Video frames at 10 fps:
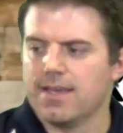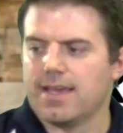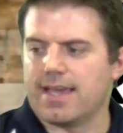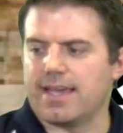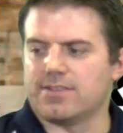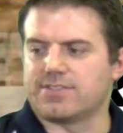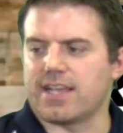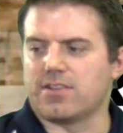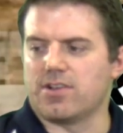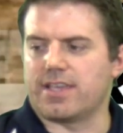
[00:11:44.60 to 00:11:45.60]
And let's
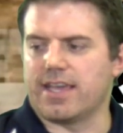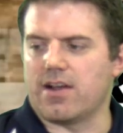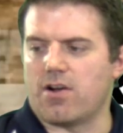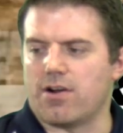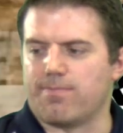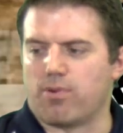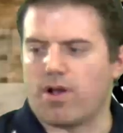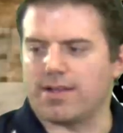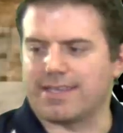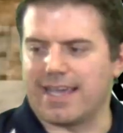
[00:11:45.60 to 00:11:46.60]
take a look at our
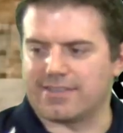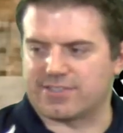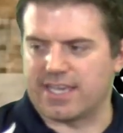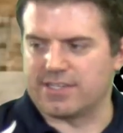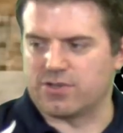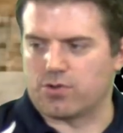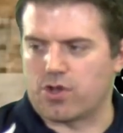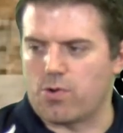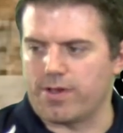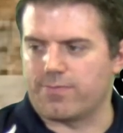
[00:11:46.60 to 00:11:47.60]
broadcast schedule
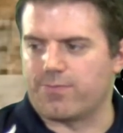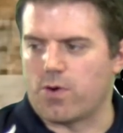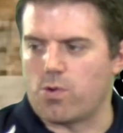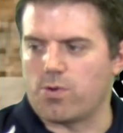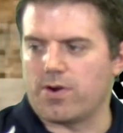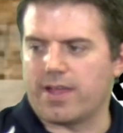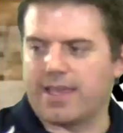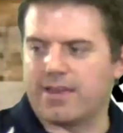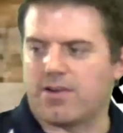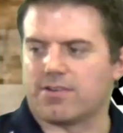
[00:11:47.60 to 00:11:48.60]
going forward in our